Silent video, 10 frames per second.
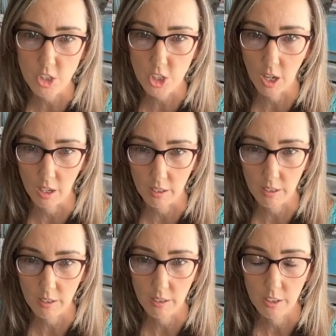chunk
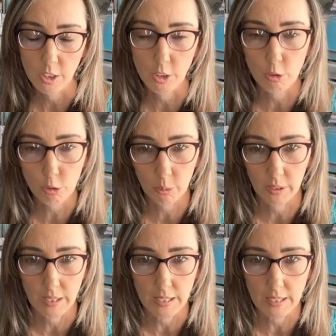
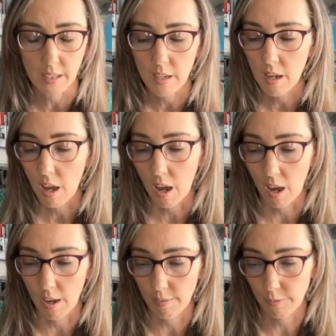usually
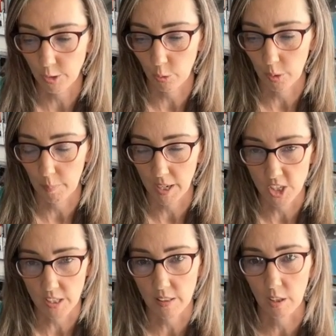of your
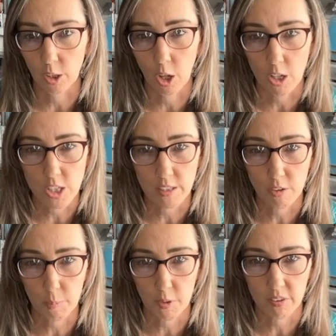budget, the
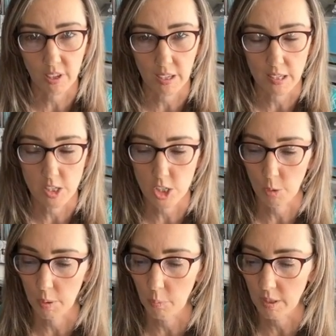largest percentage. So
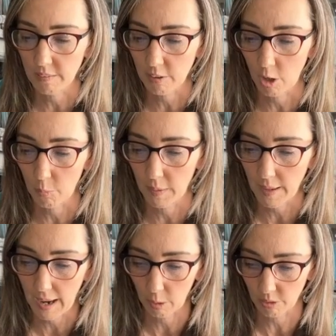we want to start with
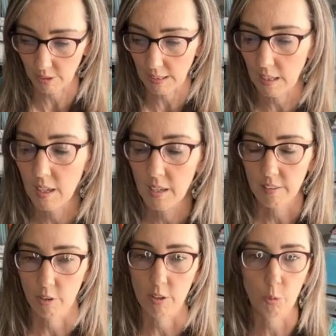housing.
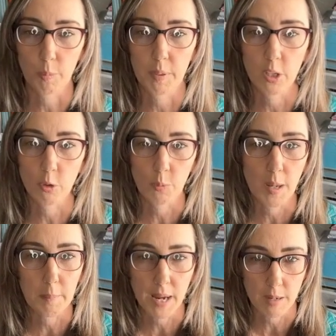So this would be your
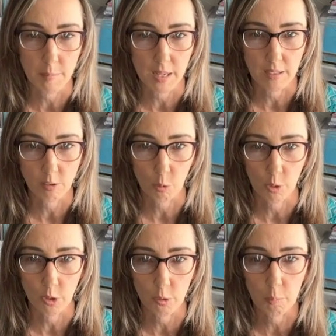rent payment
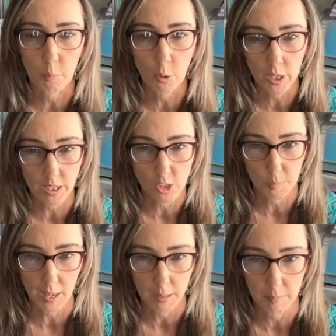or your mortgage
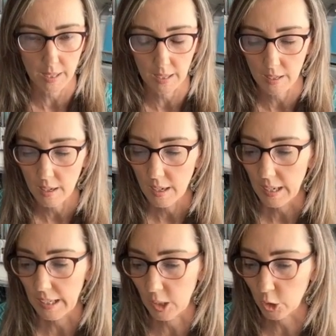payment,
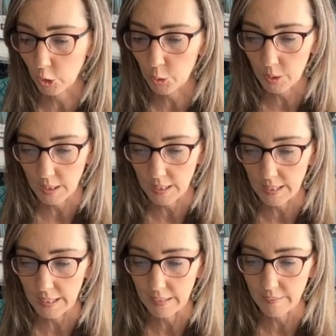
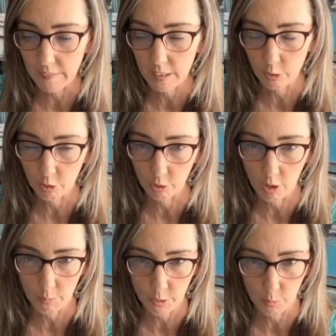including anything that goes
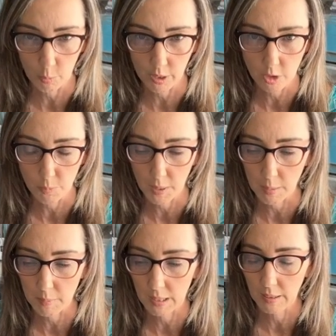along with your mortgage
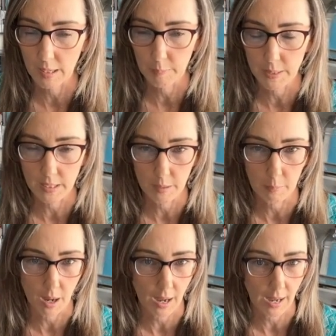payment like
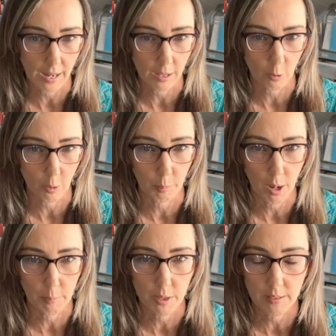PMI or
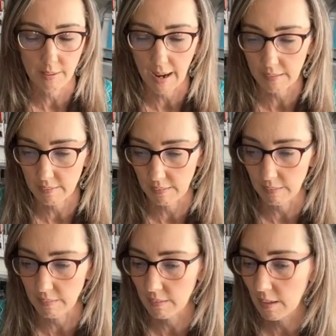property
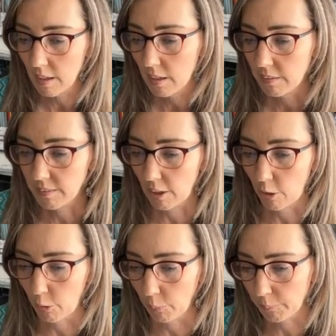taxes.
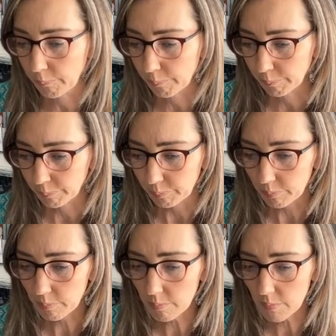So
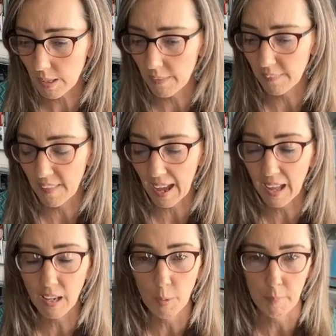
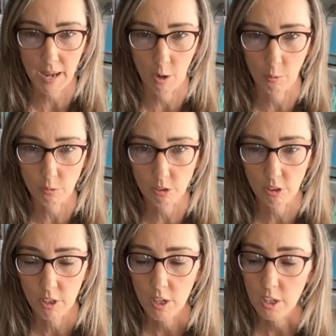that amount
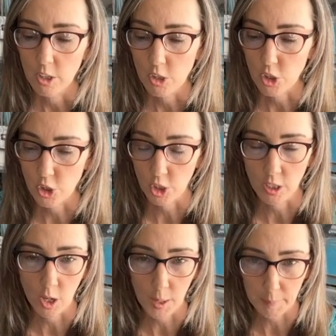should
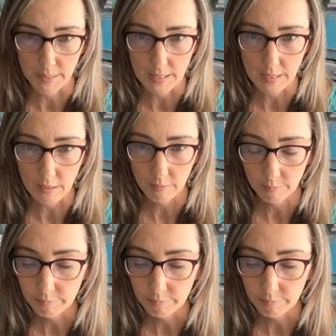not be,